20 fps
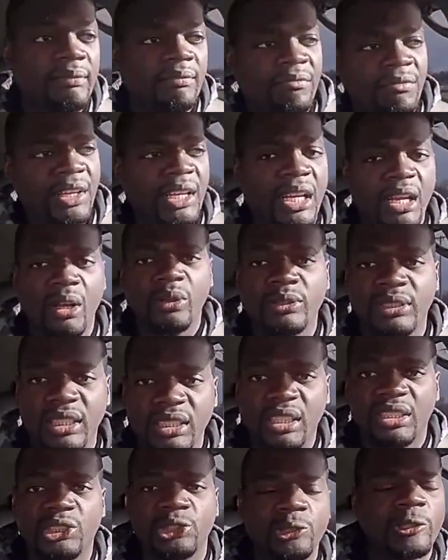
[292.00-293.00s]
videos
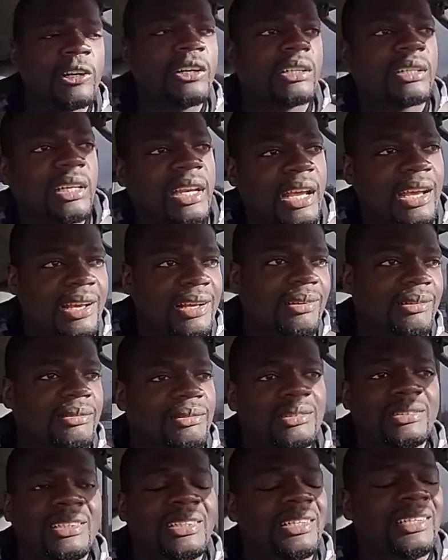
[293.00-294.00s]
in the truck now,
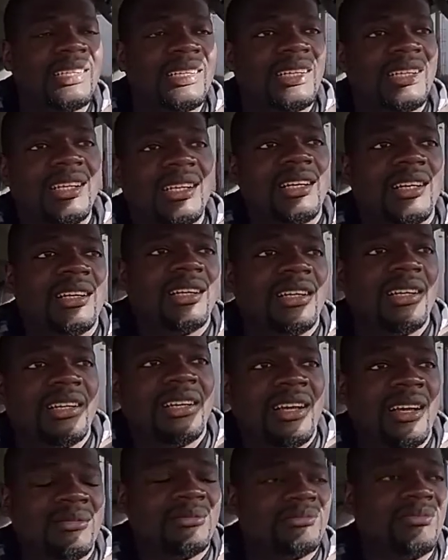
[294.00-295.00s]

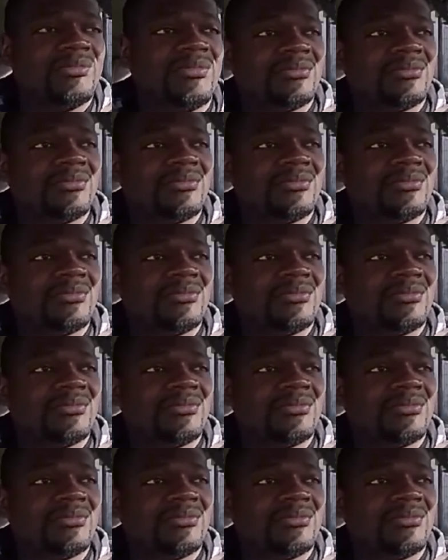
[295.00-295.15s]
I'm